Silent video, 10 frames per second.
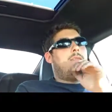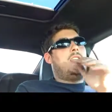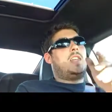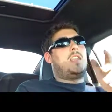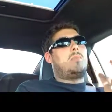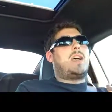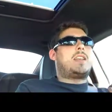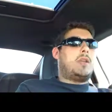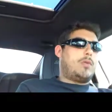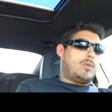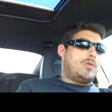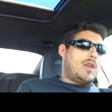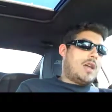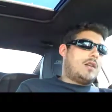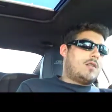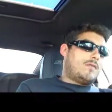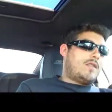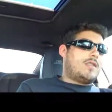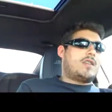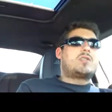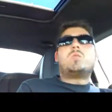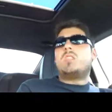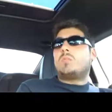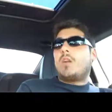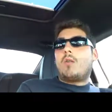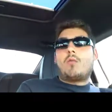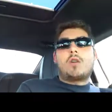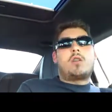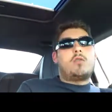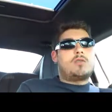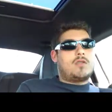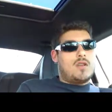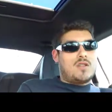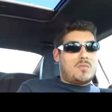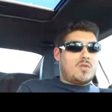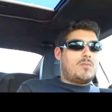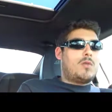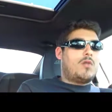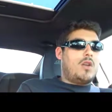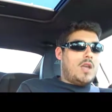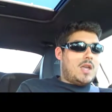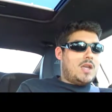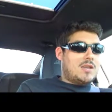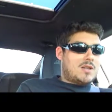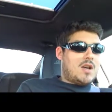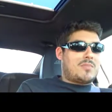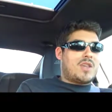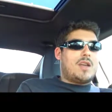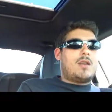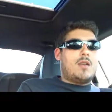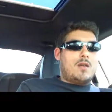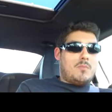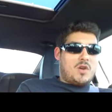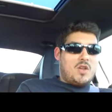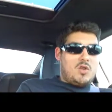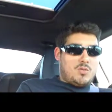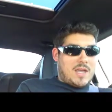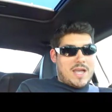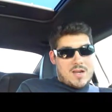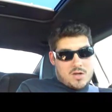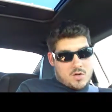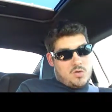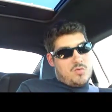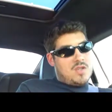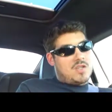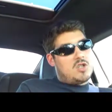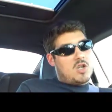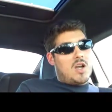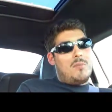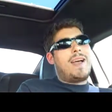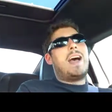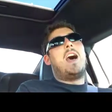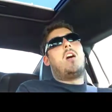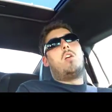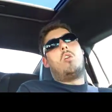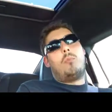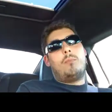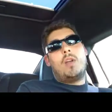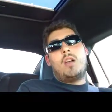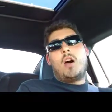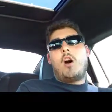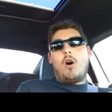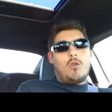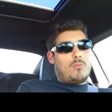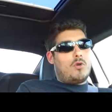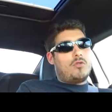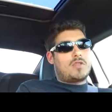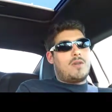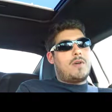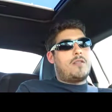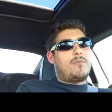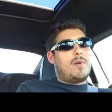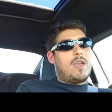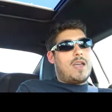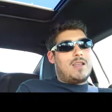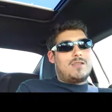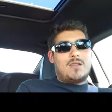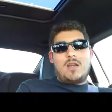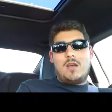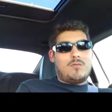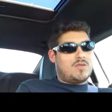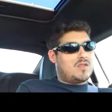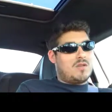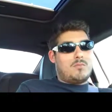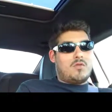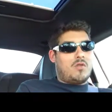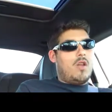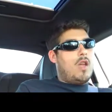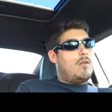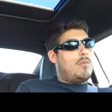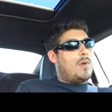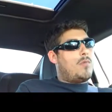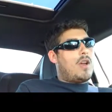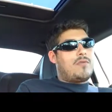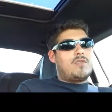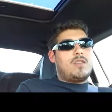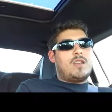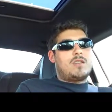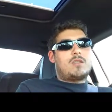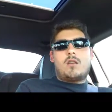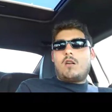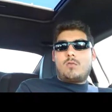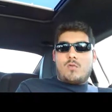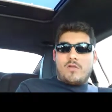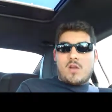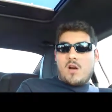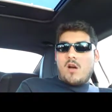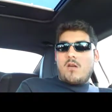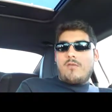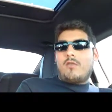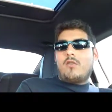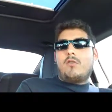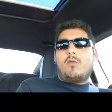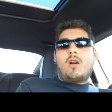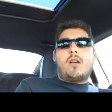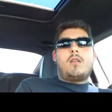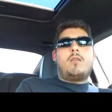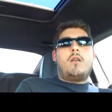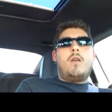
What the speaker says: and feeding it back down through the header to find that sweet spot where it goes and lines up with the bolt is complicated, but you can do this job at home. All the bolts came out of my heads. It was simple. Remember, after the install, run the car for a little while,